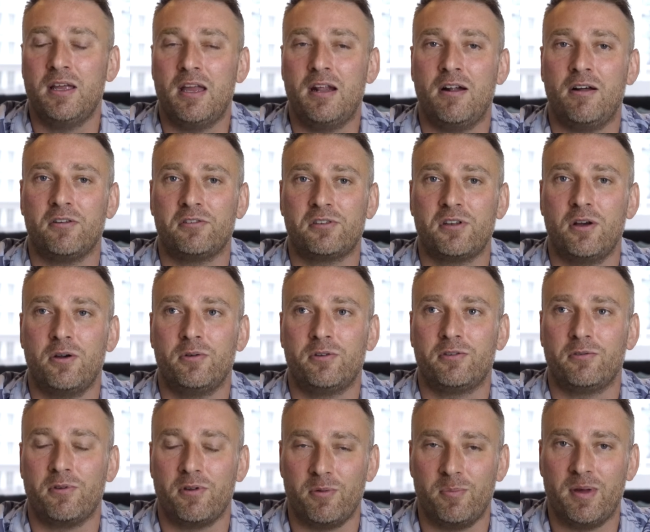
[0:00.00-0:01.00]
and also
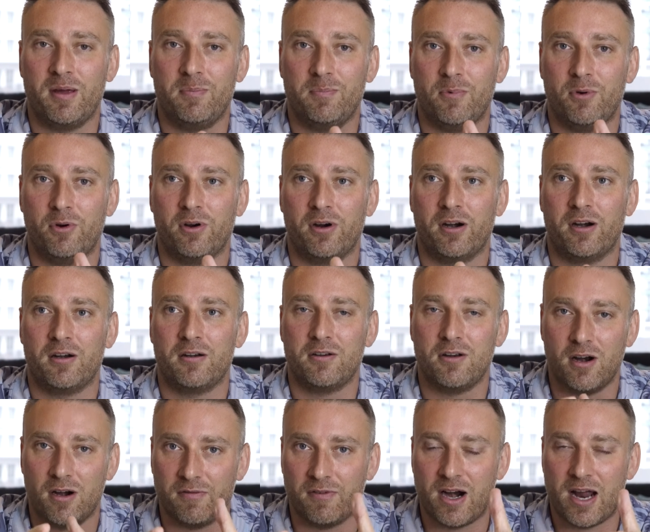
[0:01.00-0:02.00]
it's a little bit more
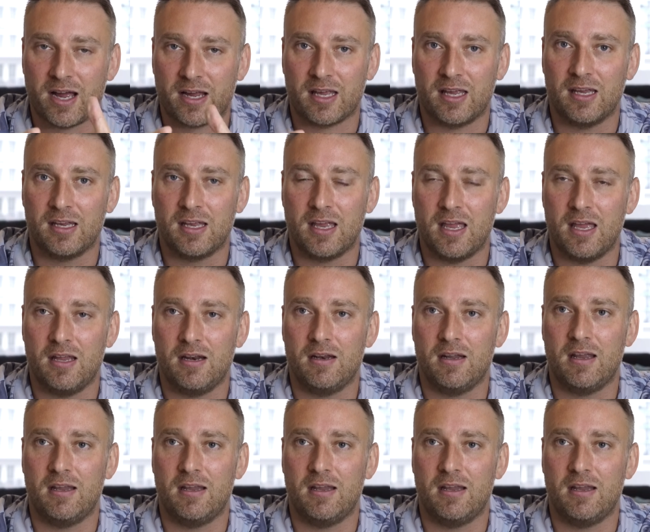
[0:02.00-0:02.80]
nerve-wracking, and